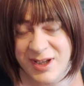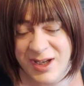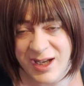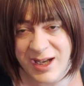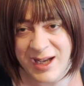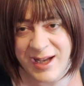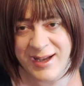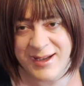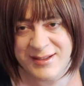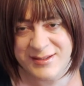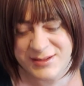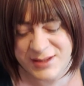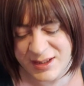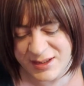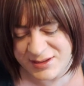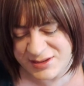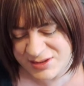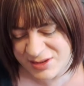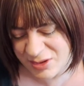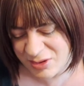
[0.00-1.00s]
and
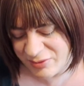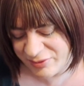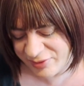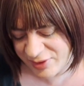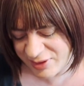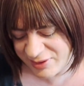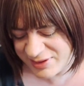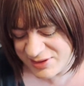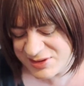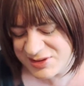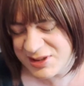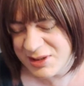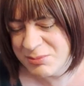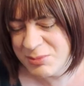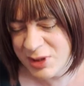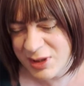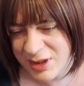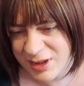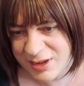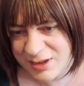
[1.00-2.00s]
it's very
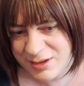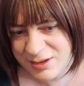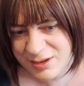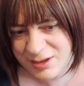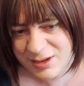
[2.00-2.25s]
similar